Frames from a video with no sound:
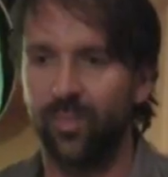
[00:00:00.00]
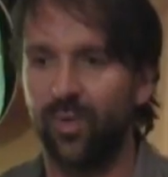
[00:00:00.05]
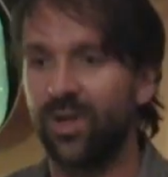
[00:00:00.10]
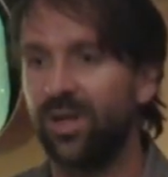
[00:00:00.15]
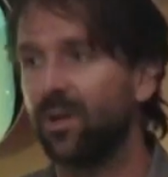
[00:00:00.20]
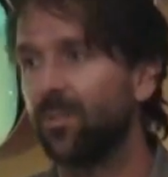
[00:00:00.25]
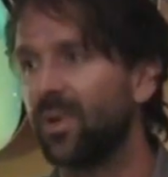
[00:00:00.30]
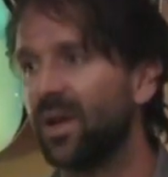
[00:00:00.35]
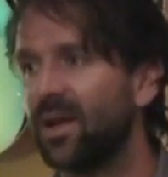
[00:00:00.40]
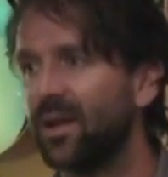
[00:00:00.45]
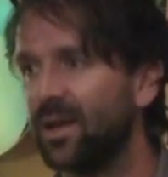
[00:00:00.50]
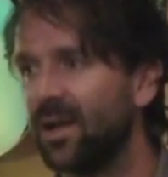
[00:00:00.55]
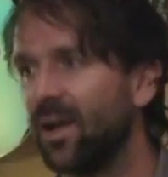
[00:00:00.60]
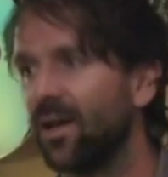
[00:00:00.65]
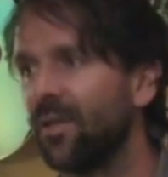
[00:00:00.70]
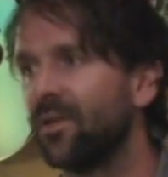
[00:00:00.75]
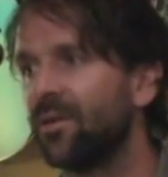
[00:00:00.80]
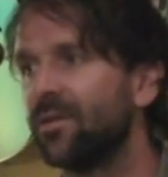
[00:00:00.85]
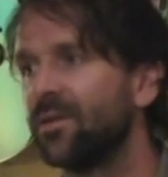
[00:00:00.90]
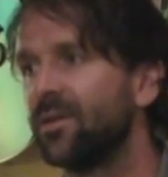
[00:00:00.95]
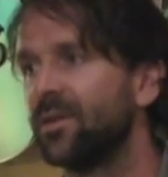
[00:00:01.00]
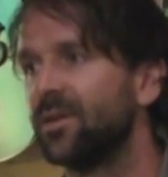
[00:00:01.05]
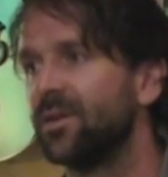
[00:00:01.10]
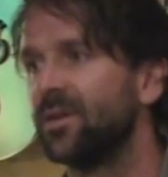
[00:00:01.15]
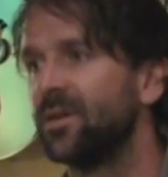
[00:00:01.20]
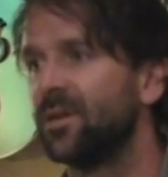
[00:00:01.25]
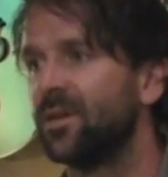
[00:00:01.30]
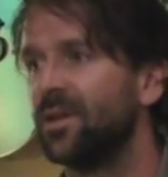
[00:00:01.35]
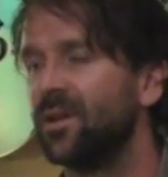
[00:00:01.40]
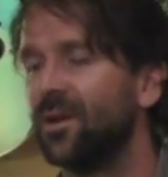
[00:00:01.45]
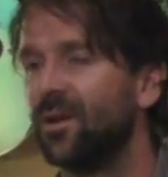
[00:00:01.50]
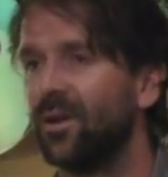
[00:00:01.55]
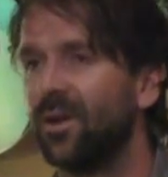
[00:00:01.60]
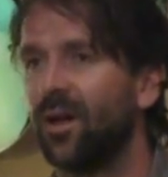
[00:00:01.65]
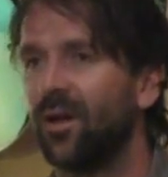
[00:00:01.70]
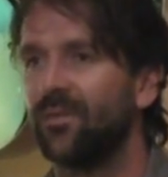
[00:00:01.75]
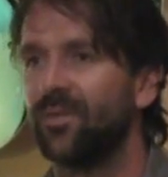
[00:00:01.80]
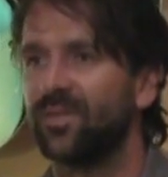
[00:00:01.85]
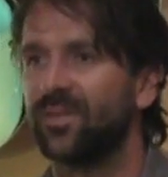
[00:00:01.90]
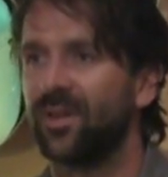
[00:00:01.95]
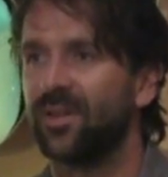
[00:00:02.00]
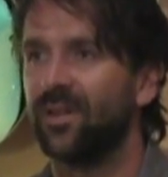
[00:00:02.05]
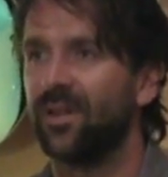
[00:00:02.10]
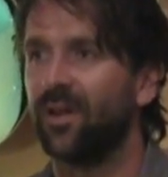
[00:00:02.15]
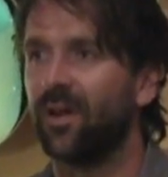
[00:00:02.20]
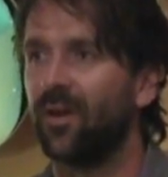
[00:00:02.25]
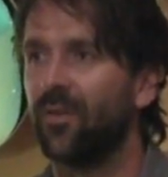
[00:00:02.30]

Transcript: and putting a band together. You know, and all of a sudden,